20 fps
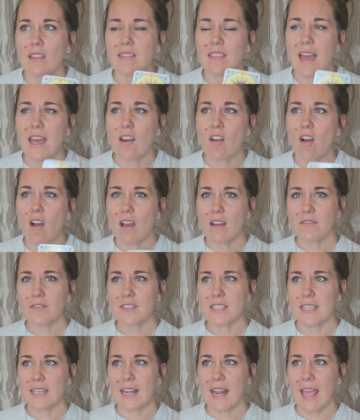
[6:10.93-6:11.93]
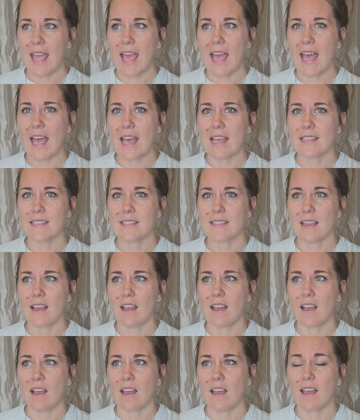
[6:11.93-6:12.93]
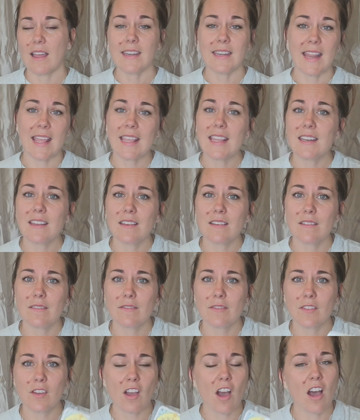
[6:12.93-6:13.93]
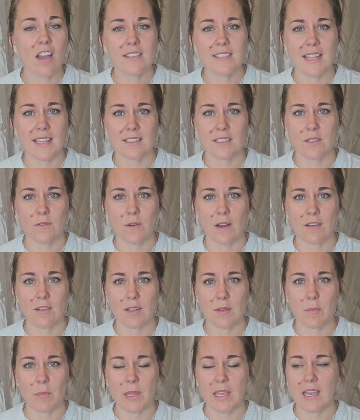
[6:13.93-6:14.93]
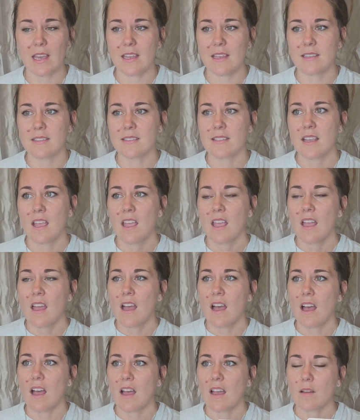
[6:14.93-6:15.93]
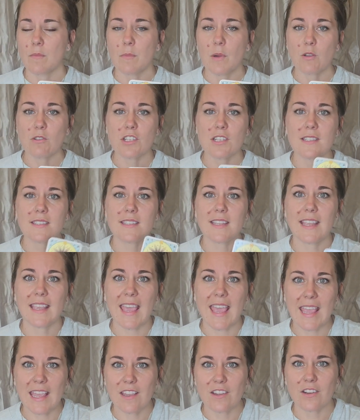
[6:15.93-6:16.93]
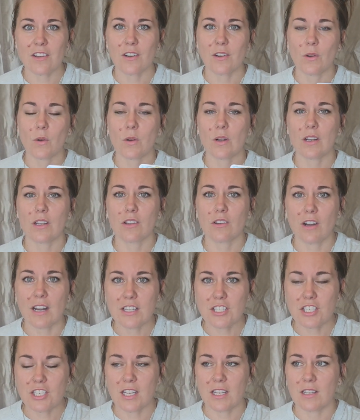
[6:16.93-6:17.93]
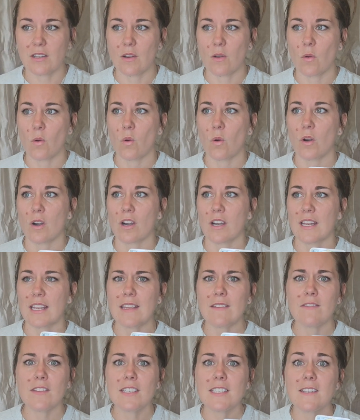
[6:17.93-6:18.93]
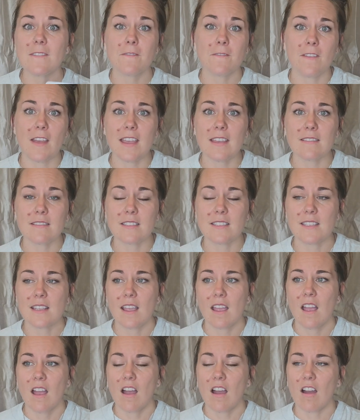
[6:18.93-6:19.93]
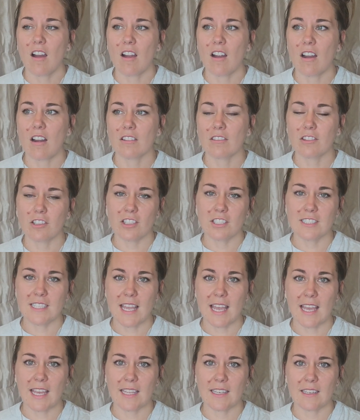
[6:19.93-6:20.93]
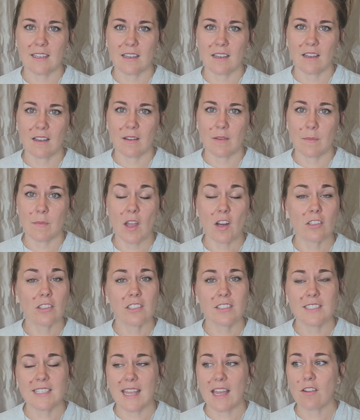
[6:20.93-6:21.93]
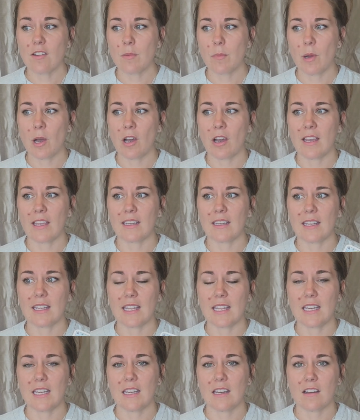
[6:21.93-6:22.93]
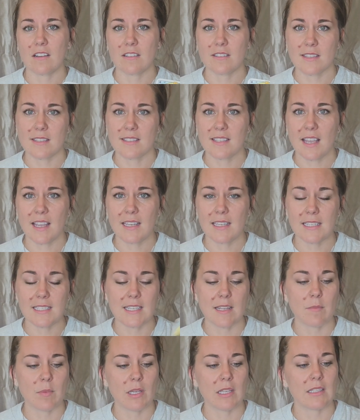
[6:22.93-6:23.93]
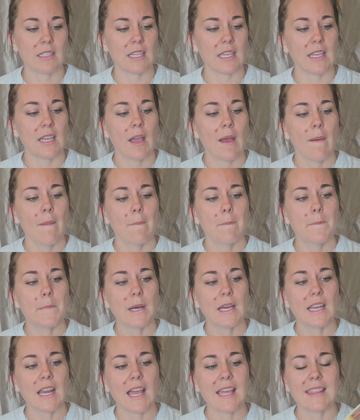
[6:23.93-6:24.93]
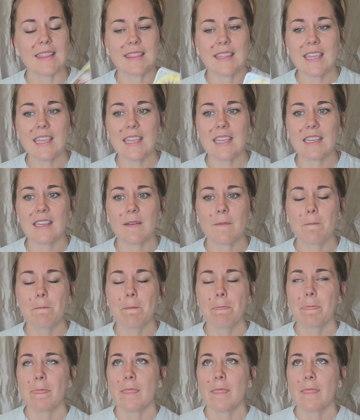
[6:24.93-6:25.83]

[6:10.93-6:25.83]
that often has a negative context around it, because emotions like anger or aggression or even defense are looked down upon in our society typically. But I think